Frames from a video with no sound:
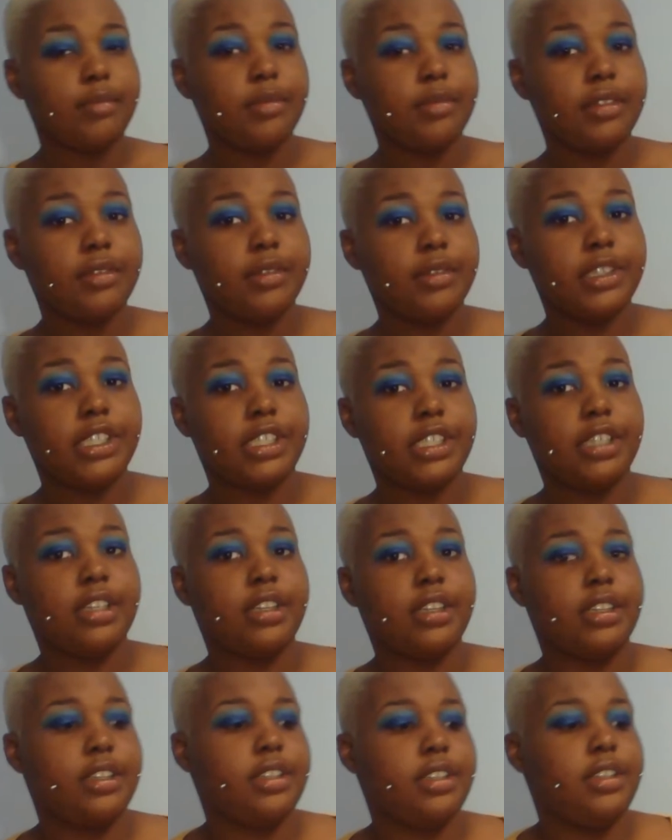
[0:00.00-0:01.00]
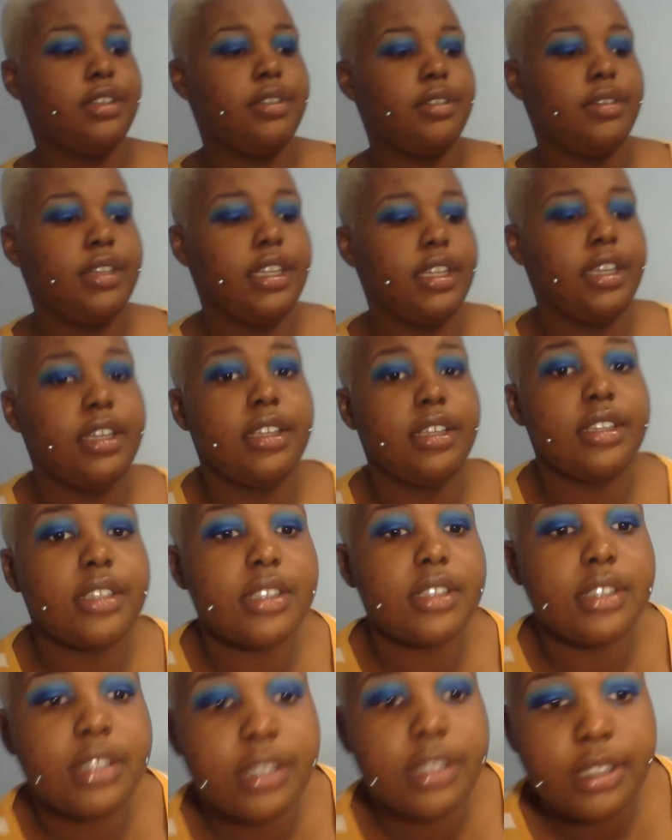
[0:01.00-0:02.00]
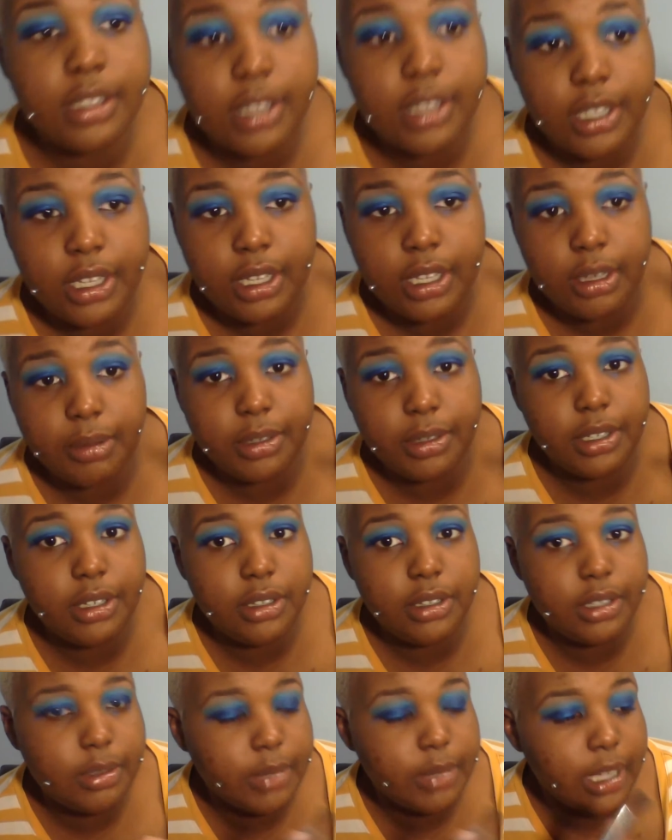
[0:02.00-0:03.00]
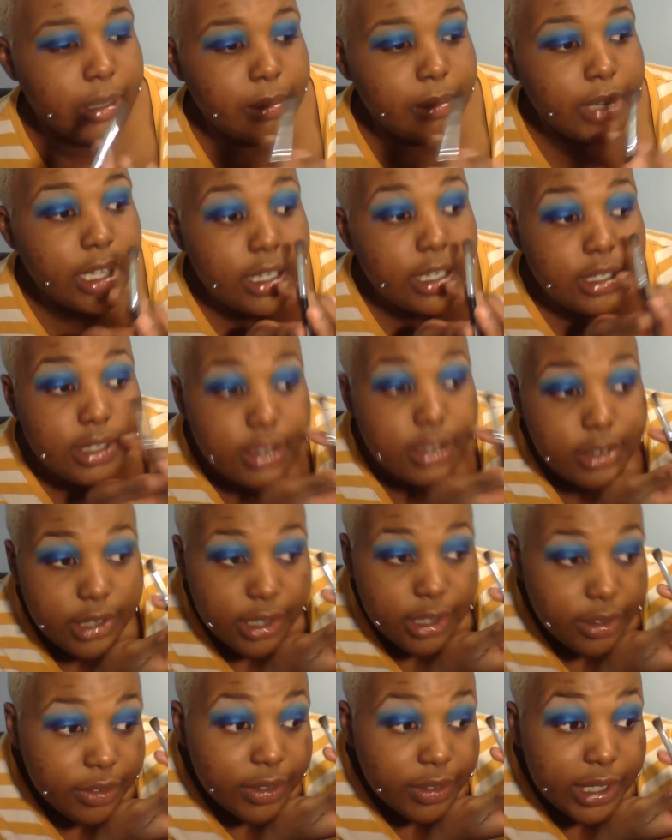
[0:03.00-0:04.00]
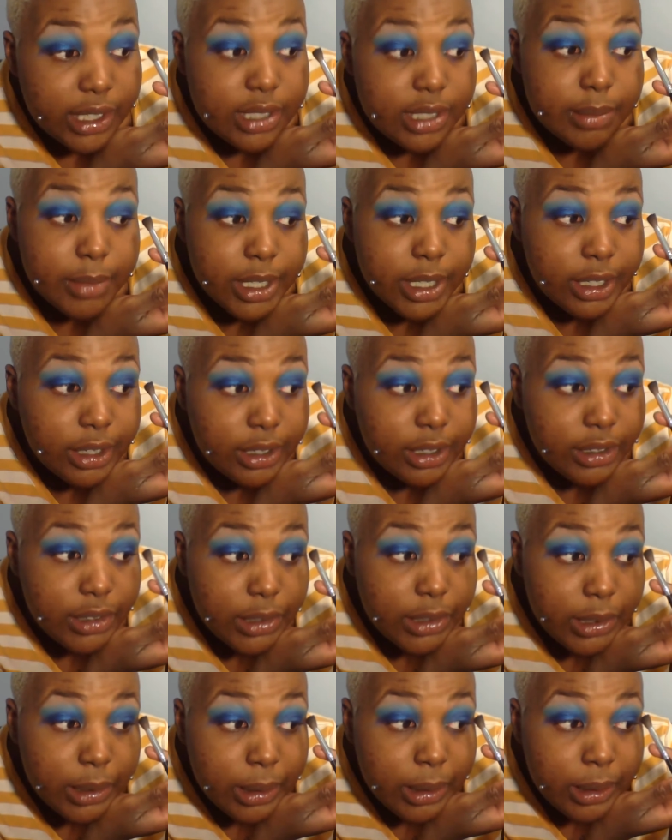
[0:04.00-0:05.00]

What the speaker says: But what you're going to do is I'm going to use my MAC Studio Fix mirror.